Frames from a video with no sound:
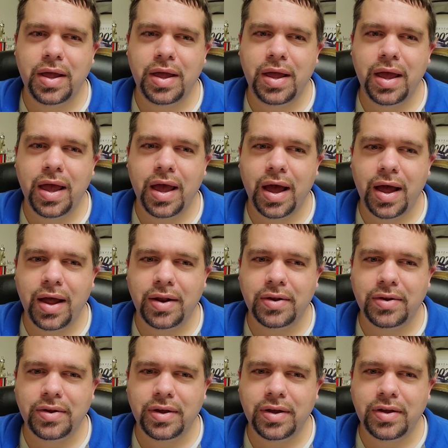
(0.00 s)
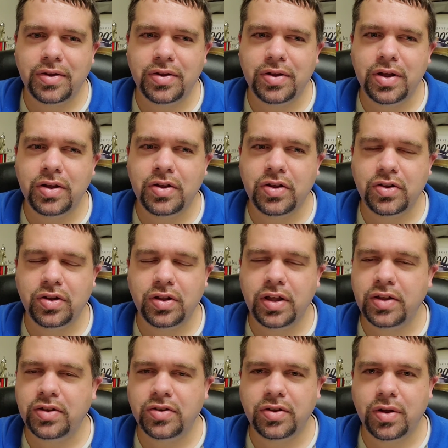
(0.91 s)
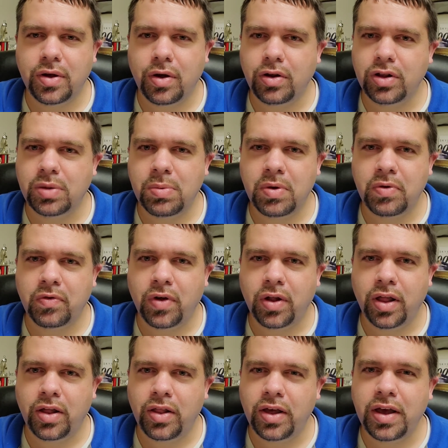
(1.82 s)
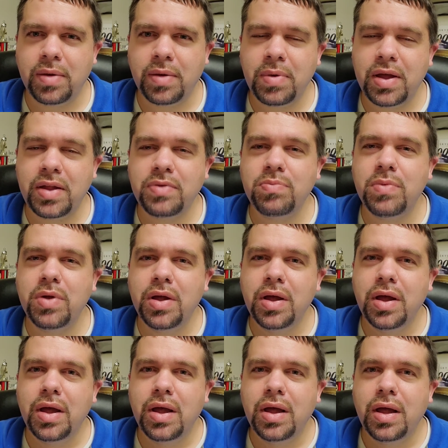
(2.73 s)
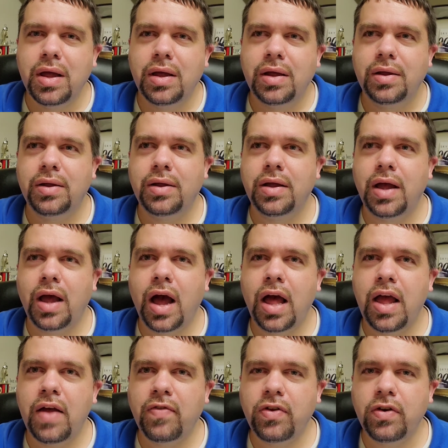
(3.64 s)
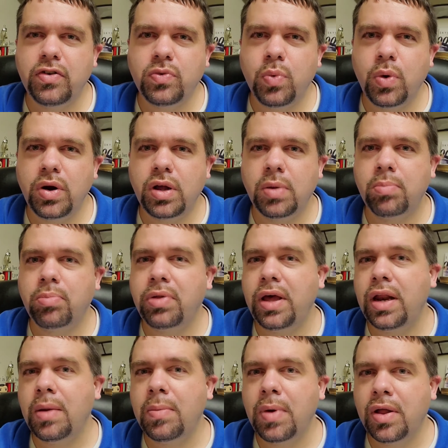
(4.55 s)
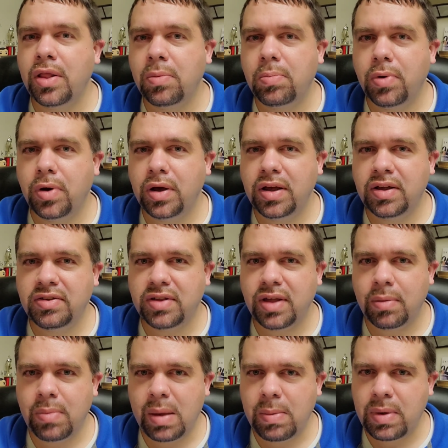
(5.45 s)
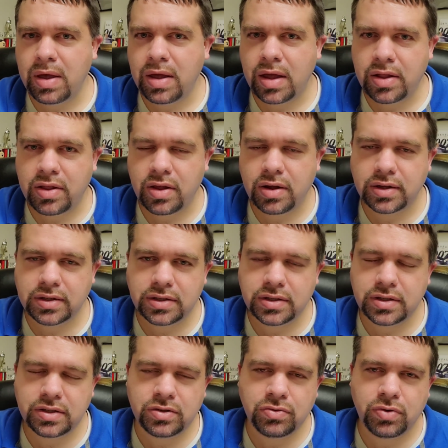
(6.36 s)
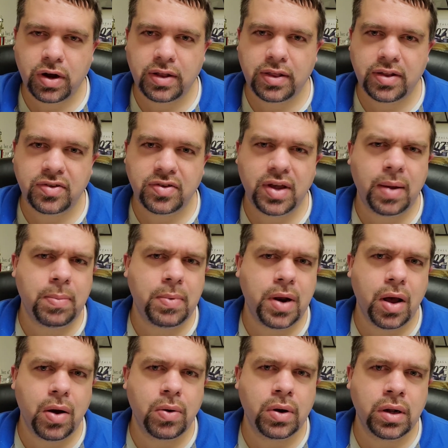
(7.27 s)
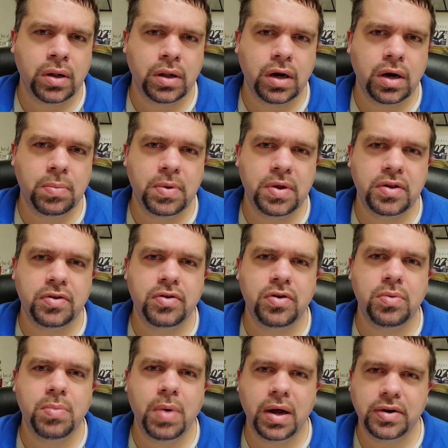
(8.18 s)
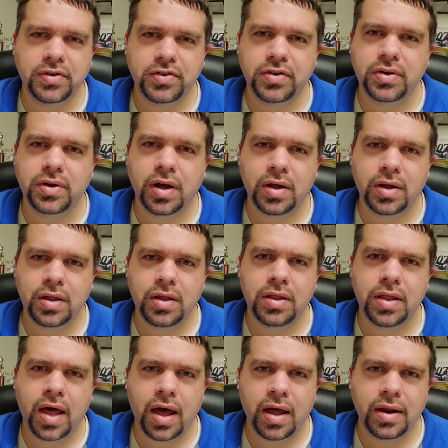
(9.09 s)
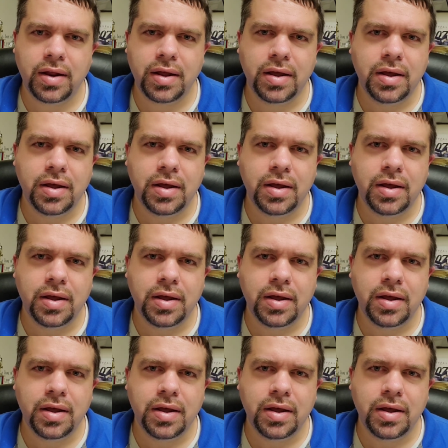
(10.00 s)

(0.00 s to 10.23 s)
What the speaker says: and it just leads to ultimate fallout. Like if there's one complaint about the book, is that maybe it does strike the same note a little bit too much. That